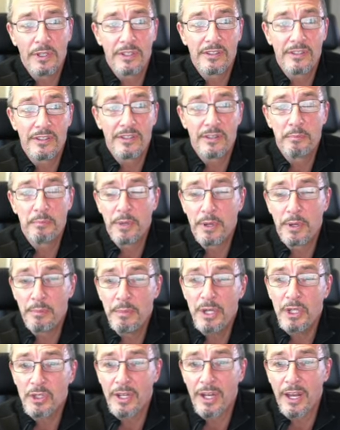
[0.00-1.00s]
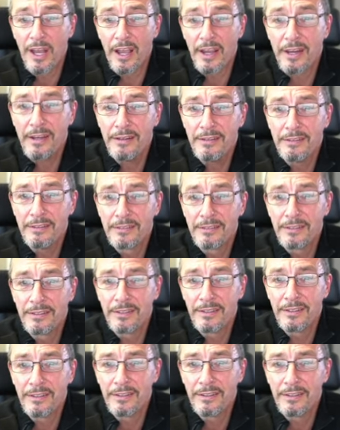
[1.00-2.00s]
it's the permission line,
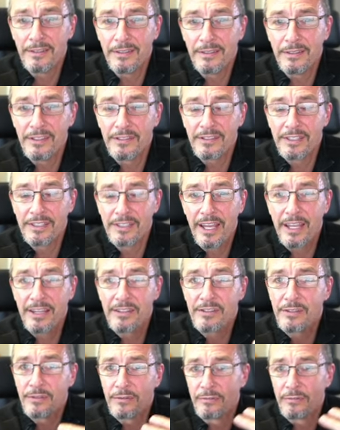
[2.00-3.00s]
yeah, and in this case,